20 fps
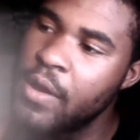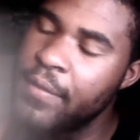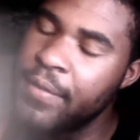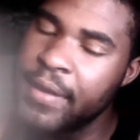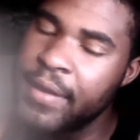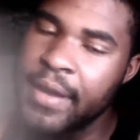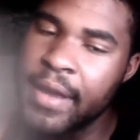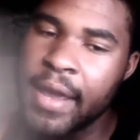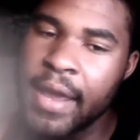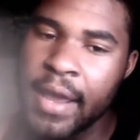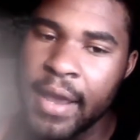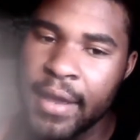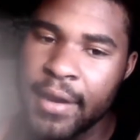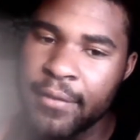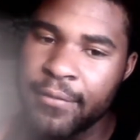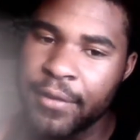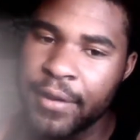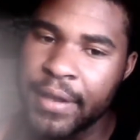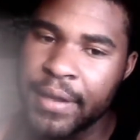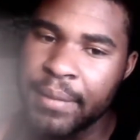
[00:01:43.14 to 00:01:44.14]
I think I had
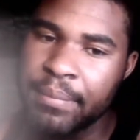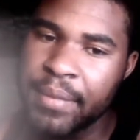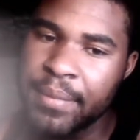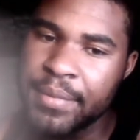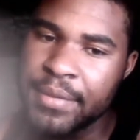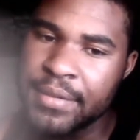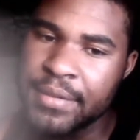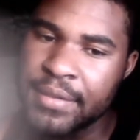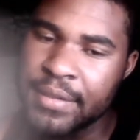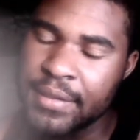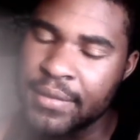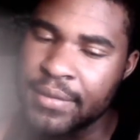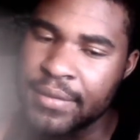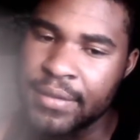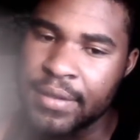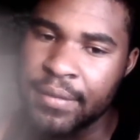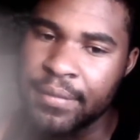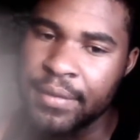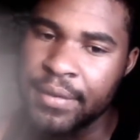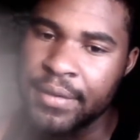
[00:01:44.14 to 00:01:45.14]
it for like maybe six or
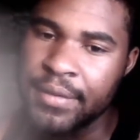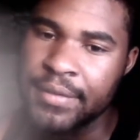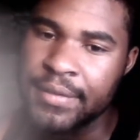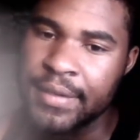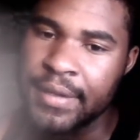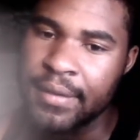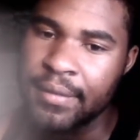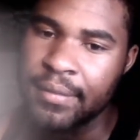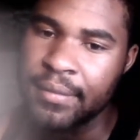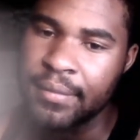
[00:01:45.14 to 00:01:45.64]
seven years